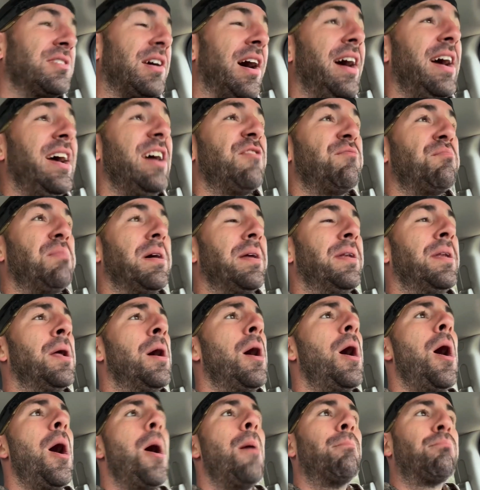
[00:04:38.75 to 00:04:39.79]
I have been
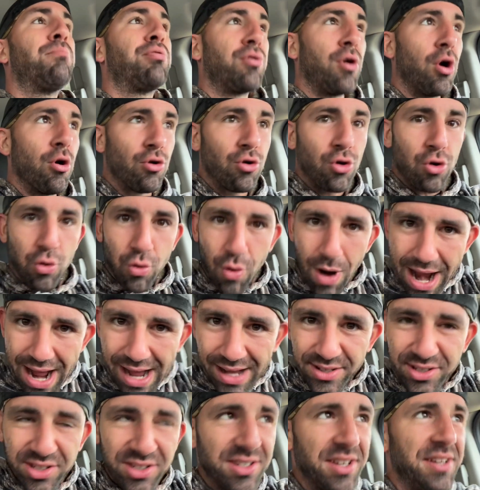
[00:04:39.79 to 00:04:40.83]

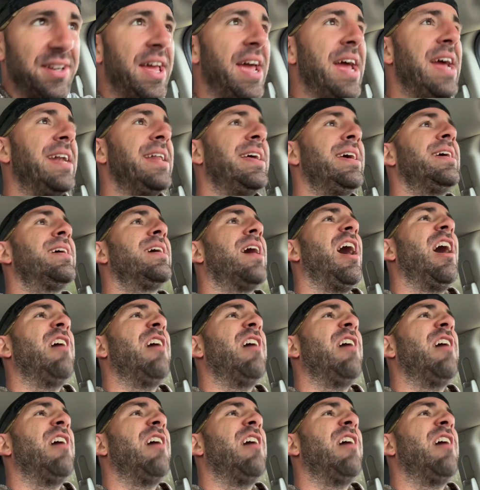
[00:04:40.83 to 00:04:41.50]
procrastinating.